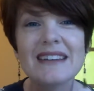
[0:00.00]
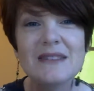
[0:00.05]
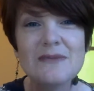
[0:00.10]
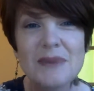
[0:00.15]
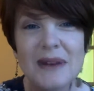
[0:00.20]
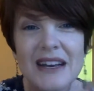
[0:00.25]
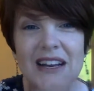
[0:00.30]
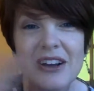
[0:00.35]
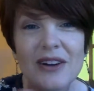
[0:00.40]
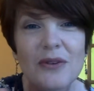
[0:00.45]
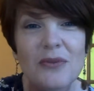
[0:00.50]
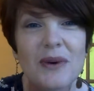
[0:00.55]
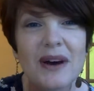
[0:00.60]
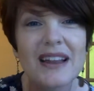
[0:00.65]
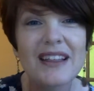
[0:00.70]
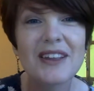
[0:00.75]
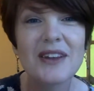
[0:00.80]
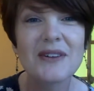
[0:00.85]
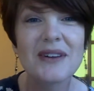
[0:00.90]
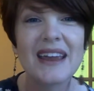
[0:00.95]
depending on
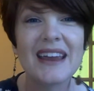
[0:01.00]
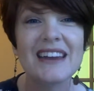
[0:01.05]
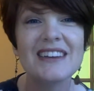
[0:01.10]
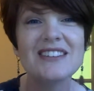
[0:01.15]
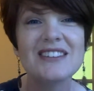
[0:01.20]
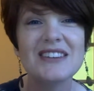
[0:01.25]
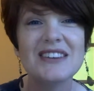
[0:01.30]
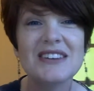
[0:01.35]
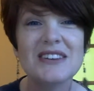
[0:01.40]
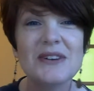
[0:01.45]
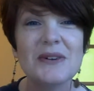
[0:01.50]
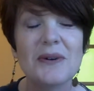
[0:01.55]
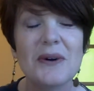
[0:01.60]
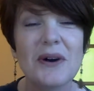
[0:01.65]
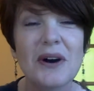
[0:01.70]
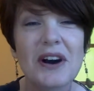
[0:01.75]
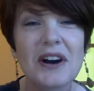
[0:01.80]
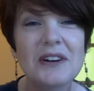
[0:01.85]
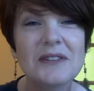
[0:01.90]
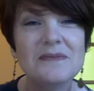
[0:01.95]
what location you
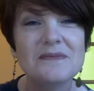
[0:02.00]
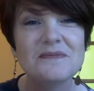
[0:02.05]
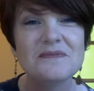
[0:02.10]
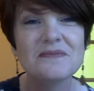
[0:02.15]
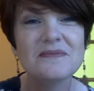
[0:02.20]
are.